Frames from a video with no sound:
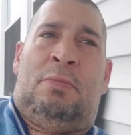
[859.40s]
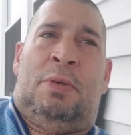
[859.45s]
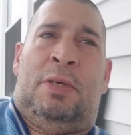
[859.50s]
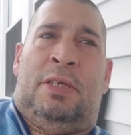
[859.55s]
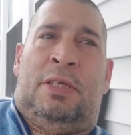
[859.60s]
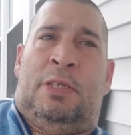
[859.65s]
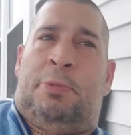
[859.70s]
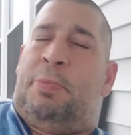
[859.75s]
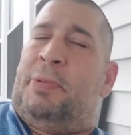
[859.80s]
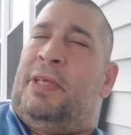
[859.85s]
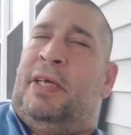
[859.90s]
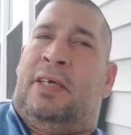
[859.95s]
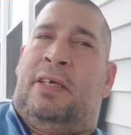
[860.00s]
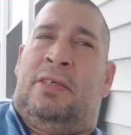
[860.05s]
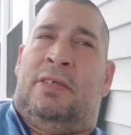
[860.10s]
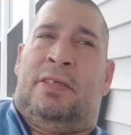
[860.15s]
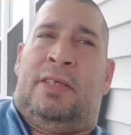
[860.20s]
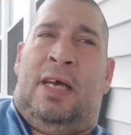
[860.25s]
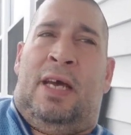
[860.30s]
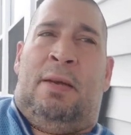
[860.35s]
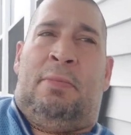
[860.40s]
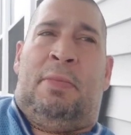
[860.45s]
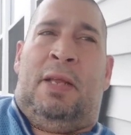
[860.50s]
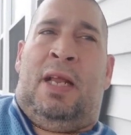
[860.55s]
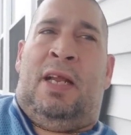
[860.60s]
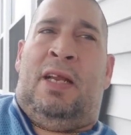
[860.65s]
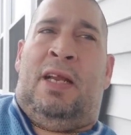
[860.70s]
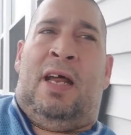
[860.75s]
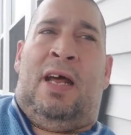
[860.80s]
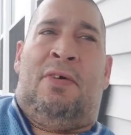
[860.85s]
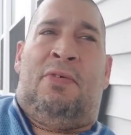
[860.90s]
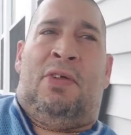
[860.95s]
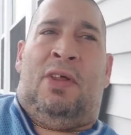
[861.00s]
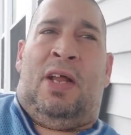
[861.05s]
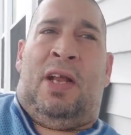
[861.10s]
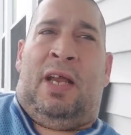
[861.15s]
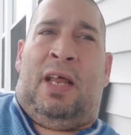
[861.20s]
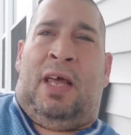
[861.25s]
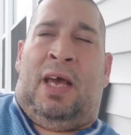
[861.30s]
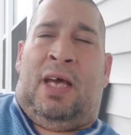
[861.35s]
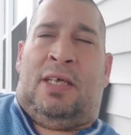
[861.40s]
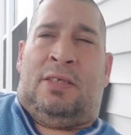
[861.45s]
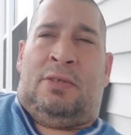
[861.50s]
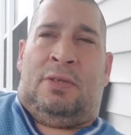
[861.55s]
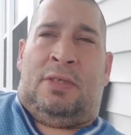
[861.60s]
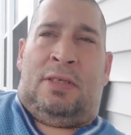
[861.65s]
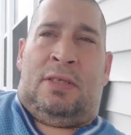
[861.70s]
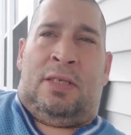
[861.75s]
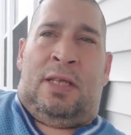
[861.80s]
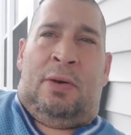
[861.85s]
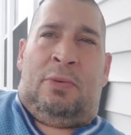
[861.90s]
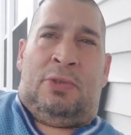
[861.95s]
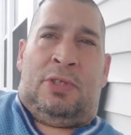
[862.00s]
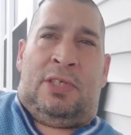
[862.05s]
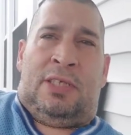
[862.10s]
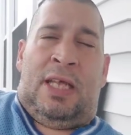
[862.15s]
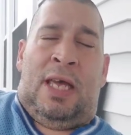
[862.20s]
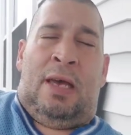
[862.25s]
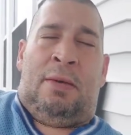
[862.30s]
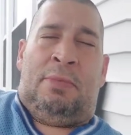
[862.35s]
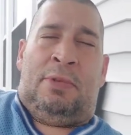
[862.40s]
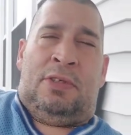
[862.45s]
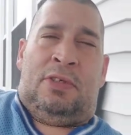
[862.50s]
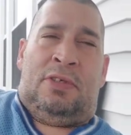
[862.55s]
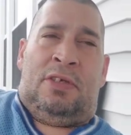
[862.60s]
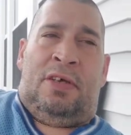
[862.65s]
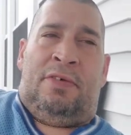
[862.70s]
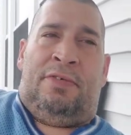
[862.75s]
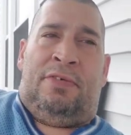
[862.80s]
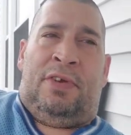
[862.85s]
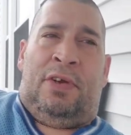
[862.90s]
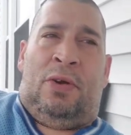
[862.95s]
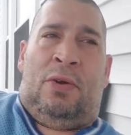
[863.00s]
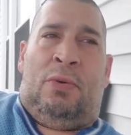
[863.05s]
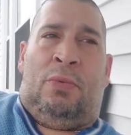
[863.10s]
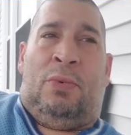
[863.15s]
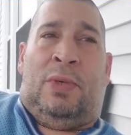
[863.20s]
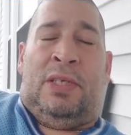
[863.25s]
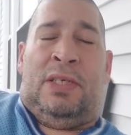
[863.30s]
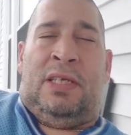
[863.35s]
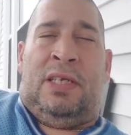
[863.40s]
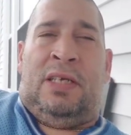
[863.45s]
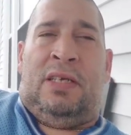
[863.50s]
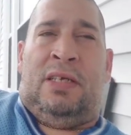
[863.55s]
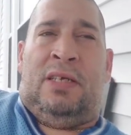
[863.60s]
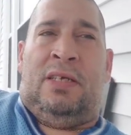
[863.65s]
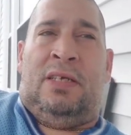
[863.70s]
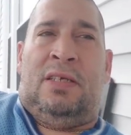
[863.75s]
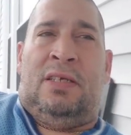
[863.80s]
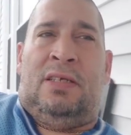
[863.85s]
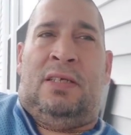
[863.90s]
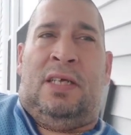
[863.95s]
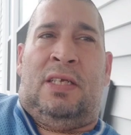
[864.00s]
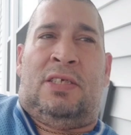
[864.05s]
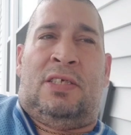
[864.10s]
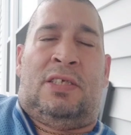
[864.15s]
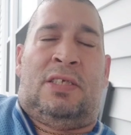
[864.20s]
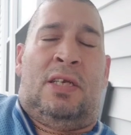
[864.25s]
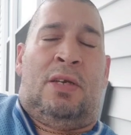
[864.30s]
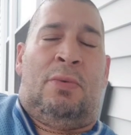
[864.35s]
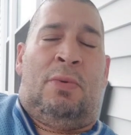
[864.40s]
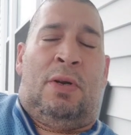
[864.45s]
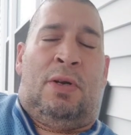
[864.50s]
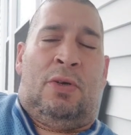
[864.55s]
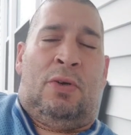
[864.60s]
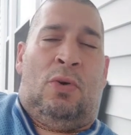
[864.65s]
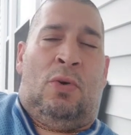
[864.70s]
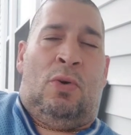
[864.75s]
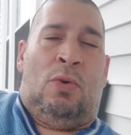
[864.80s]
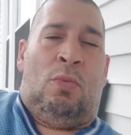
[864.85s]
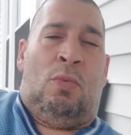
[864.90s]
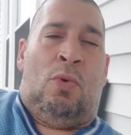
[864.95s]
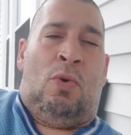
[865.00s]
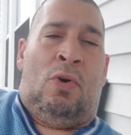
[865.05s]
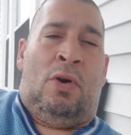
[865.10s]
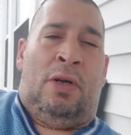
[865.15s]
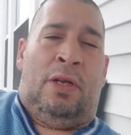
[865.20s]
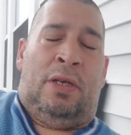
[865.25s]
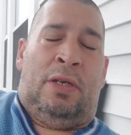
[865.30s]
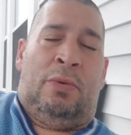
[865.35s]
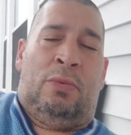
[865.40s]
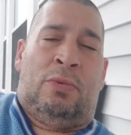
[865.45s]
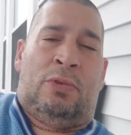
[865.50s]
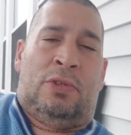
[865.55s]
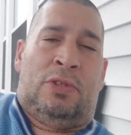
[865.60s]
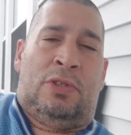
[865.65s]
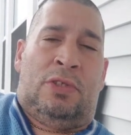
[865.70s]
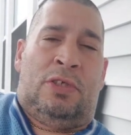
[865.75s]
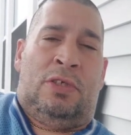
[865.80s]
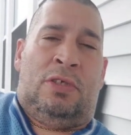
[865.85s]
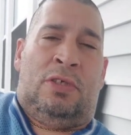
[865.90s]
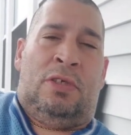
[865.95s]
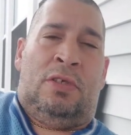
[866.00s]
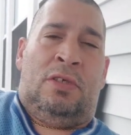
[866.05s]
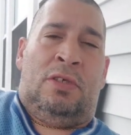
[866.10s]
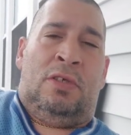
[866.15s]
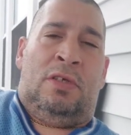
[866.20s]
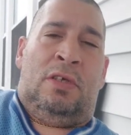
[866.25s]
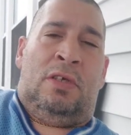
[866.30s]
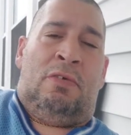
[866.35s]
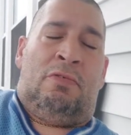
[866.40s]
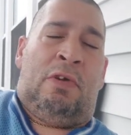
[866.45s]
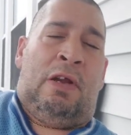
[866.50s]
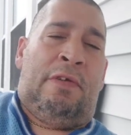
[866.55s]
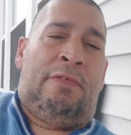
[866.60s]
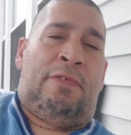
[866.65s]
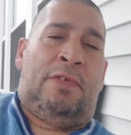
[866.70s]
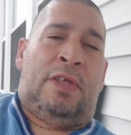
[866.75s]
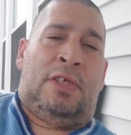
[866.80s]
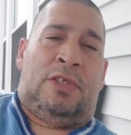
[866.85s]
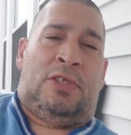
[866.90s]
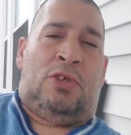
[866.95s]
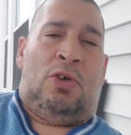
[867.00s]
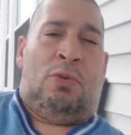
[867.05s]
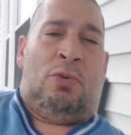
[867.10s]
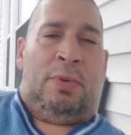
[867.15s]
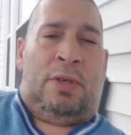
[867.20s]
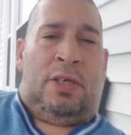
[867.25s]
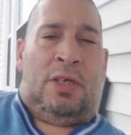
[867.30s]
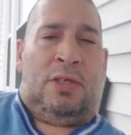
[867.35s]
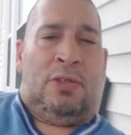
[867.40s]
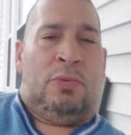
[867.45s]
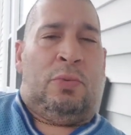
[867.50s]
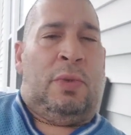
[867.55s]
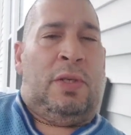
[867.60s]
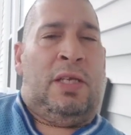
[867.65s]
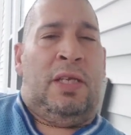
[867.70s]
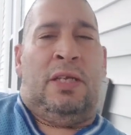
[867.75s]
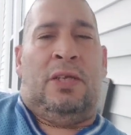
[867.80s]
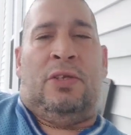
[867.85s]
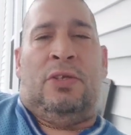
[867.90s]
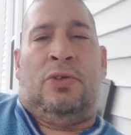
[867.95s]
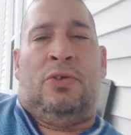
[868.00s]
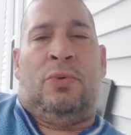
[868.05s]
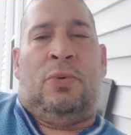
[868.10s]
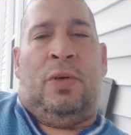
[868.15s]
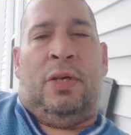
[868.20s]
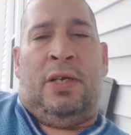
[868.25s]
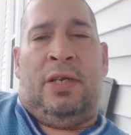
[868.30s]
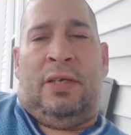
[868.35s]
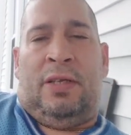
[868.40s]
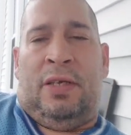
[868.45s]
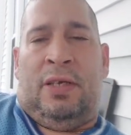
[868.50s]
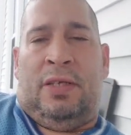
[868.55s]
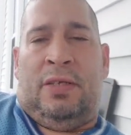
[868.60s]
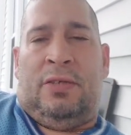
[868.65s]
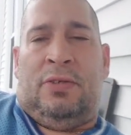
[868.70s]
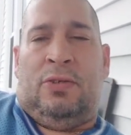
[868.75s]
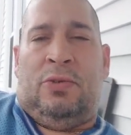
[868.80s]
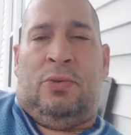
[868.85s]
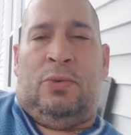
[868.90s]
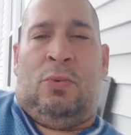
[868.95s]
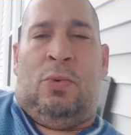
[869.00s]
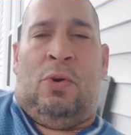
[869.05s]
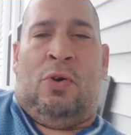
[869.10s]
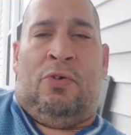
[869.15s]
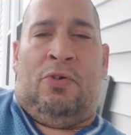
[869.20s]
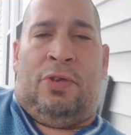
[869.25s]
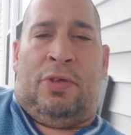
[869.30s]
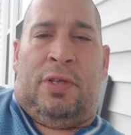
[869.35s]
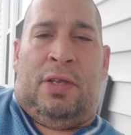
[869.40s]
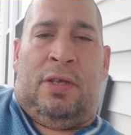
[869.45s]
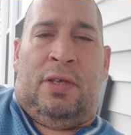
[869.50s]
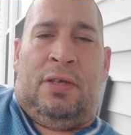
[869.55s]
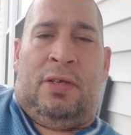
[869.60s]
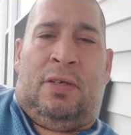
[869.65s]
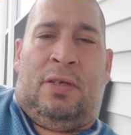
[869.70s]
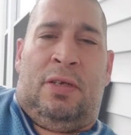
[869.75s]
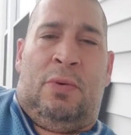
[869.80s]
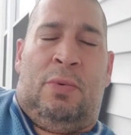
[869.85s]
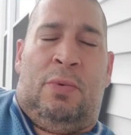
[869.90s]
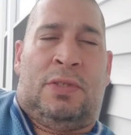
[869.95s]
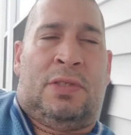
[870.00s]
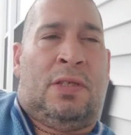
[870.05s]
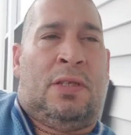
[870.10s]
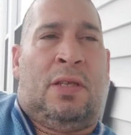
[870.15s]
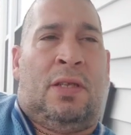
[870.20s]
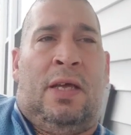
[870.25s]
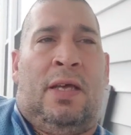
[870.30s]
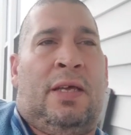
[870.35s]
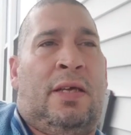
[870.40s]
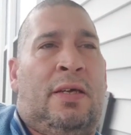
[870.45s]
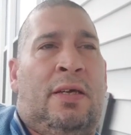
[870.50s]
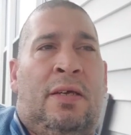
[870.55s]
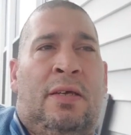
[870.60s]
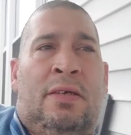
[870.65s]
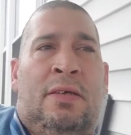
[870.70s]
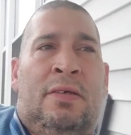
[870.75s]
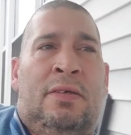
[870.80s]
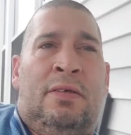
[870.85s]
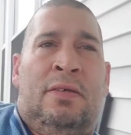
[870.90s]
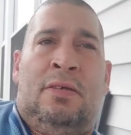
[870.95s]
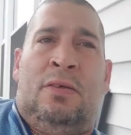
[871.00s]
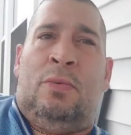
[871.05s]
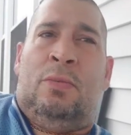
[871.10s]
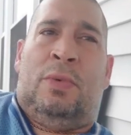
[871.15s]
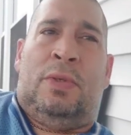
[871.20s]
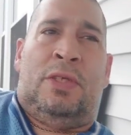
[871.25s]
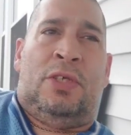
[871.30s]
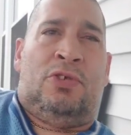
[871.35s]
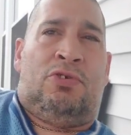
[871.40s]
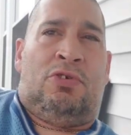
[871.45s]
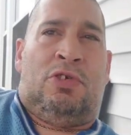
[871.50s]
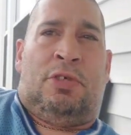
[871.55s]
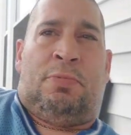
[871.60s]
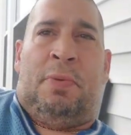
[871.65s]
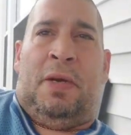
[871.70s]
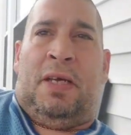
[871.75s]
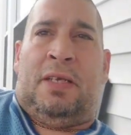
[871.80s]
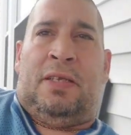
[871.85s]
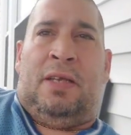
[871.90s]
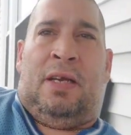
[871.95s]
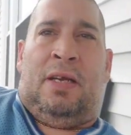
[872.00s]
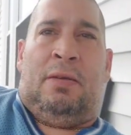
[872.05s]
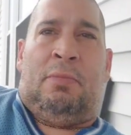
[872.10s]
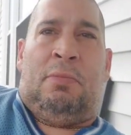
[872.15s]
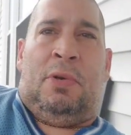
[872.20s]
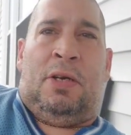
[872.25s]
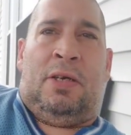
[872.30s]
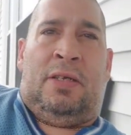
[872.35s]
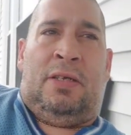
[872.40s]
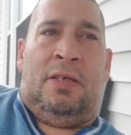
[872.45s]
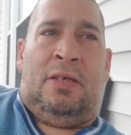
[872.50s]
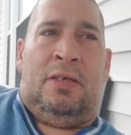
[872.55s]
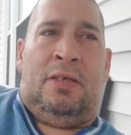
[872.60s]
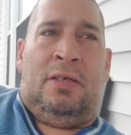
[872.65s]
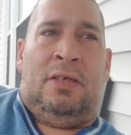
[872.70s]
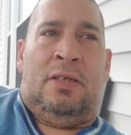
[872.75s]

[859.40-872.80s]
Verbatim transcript: But at this particular time, they didn't have a lot of guys that would stab and stuff, you know, and we did. They just didn't want to go to war, and it was rightfully so because we didn't do anything to warrant it. It wasn't like we disrespected anybody.